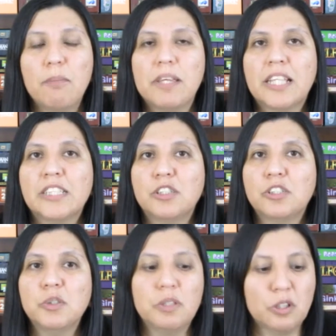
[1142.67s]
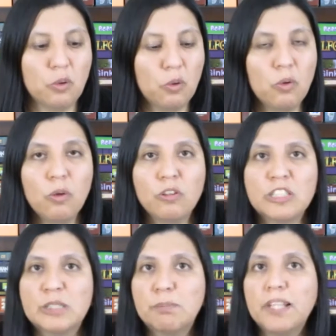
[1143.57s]
because you're doing the whole
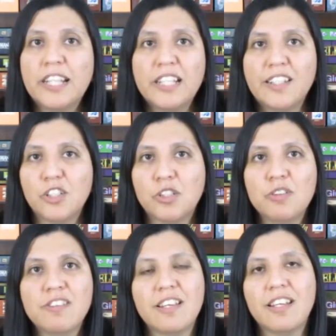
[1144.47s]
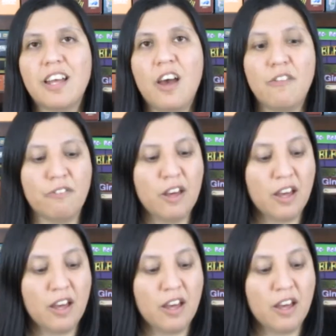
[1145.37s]
splitting and choosing of